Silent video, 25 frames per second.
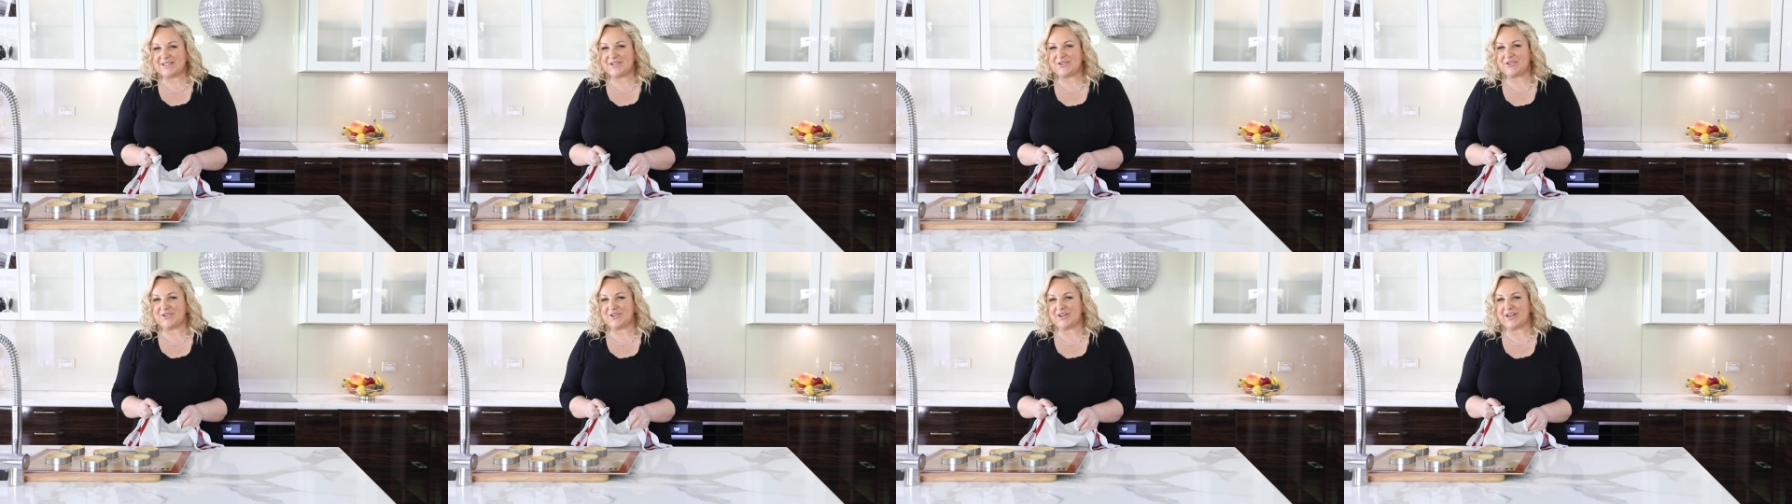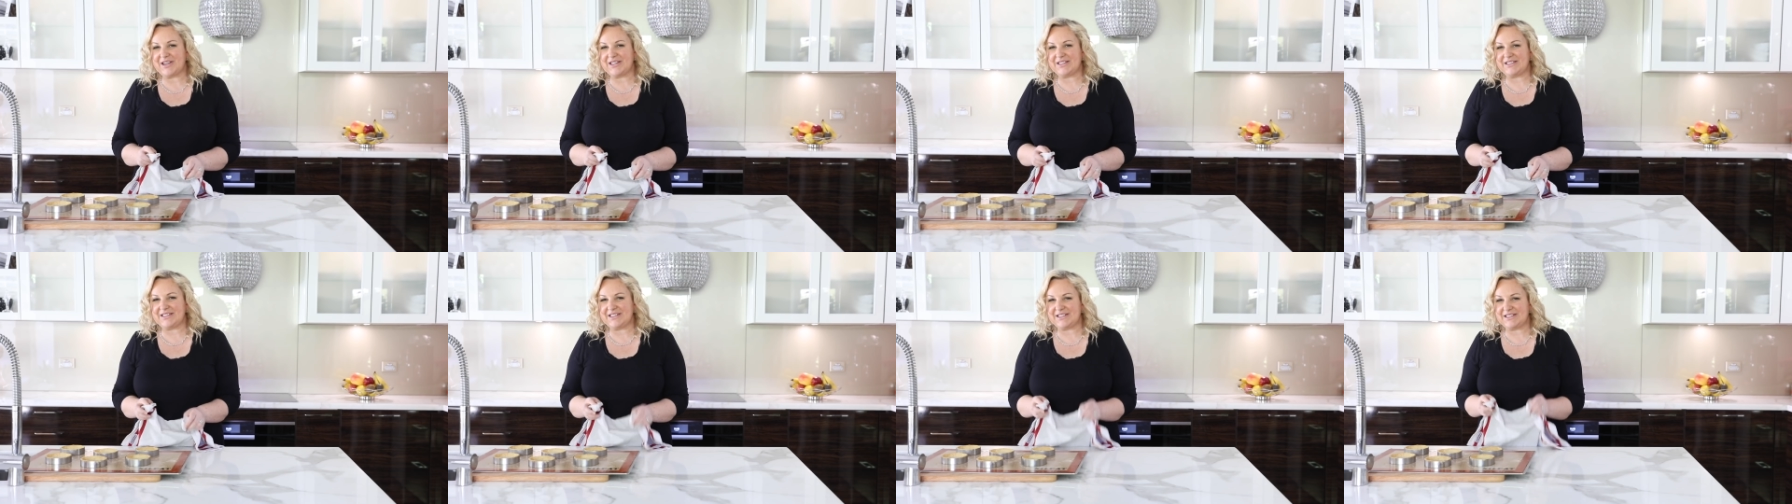a good
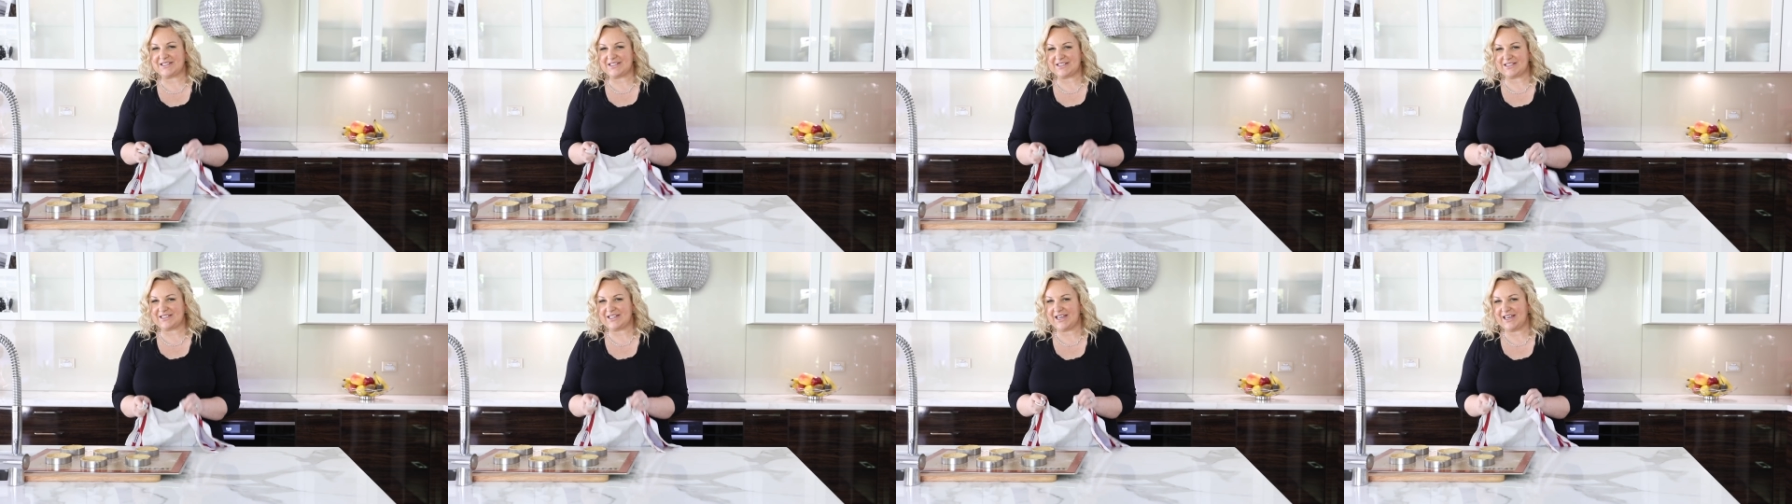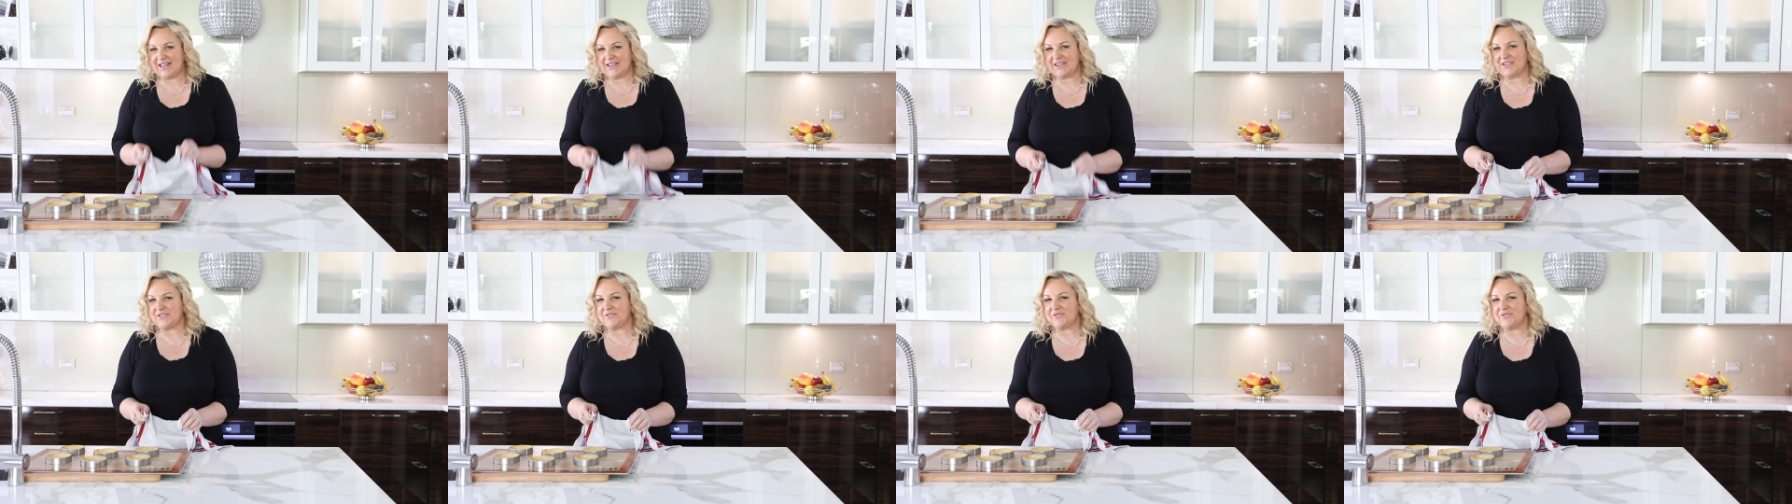idea to
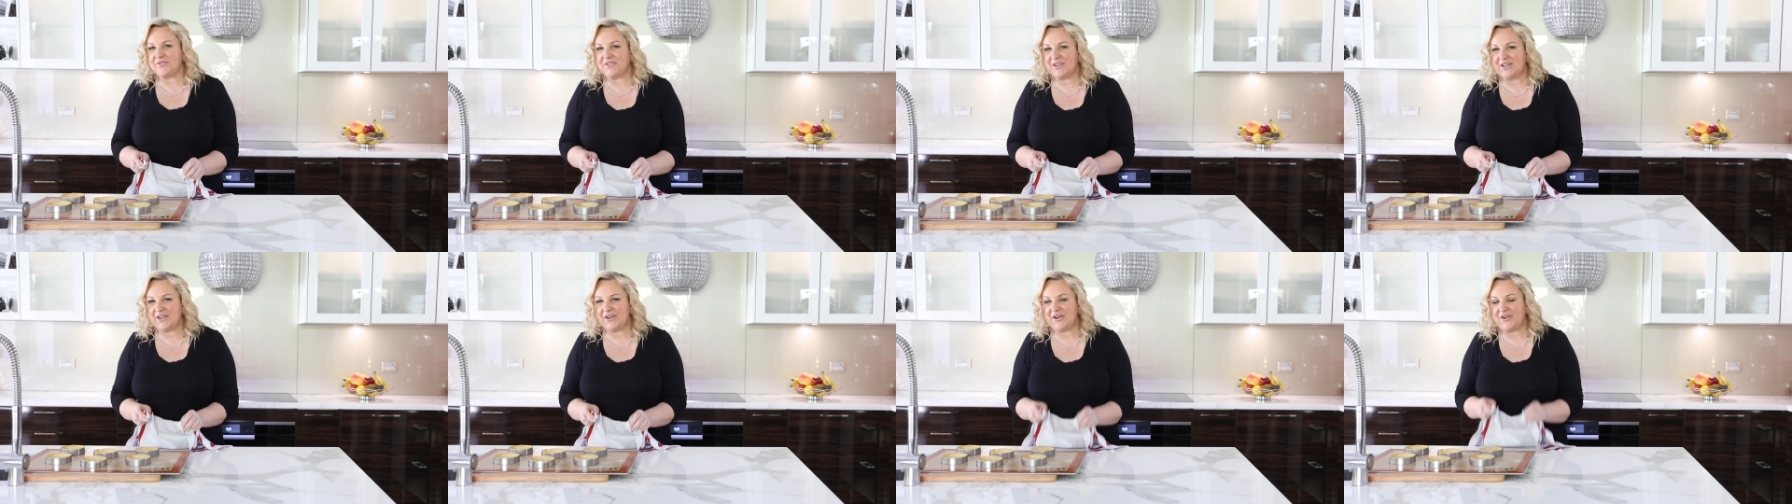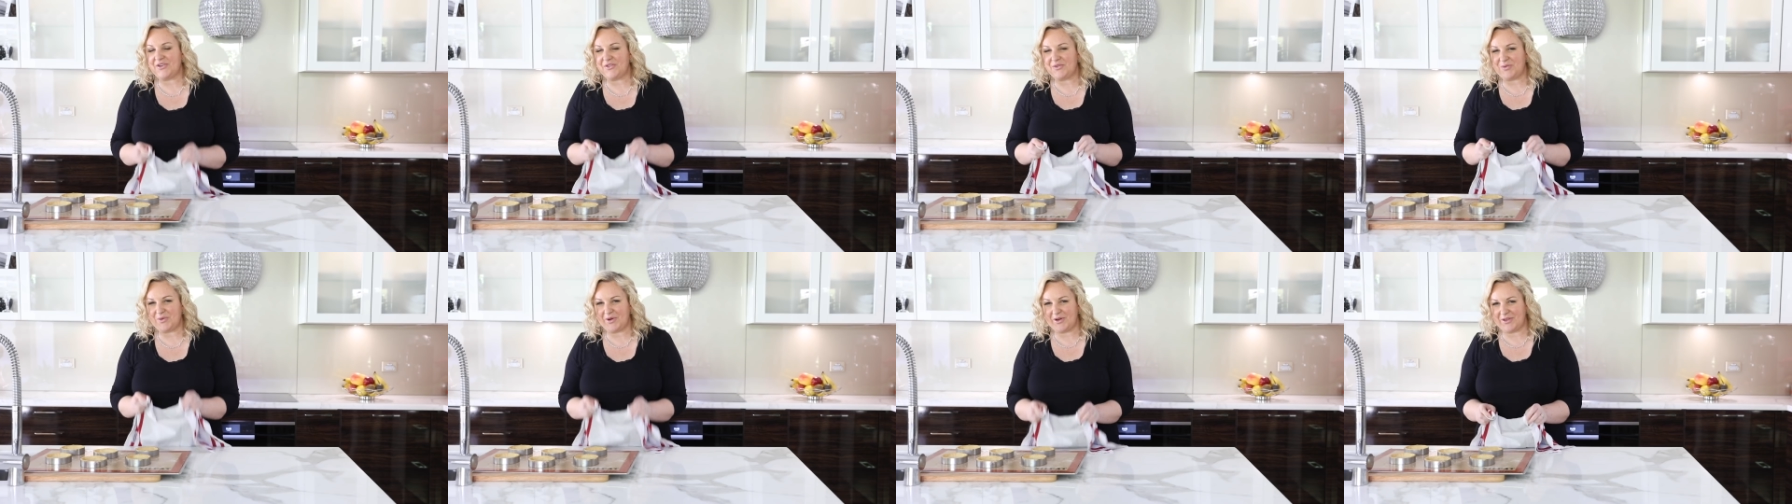take the ring
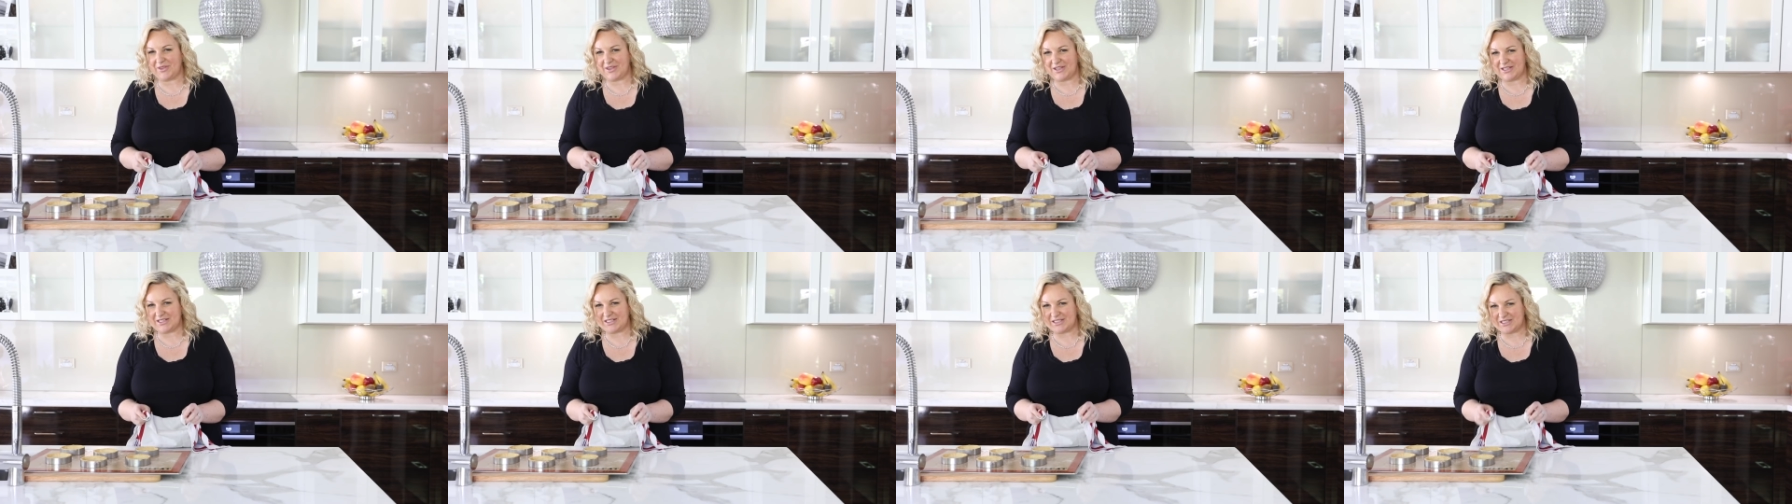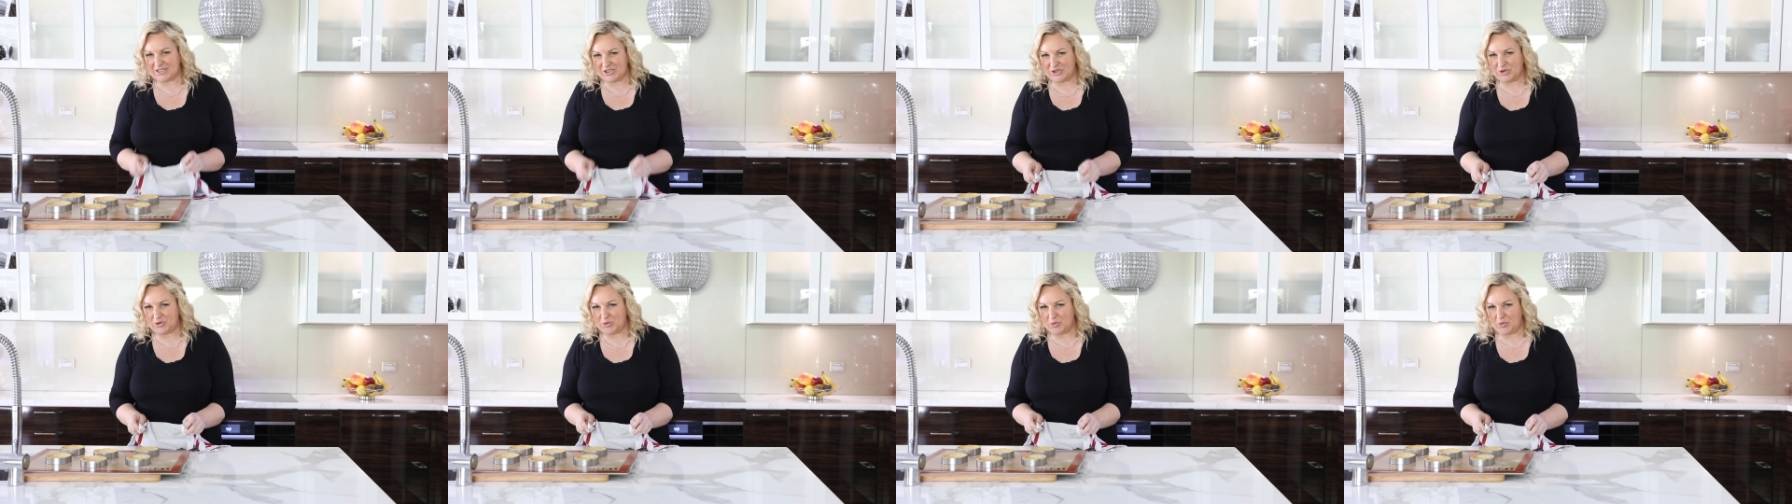off while they're still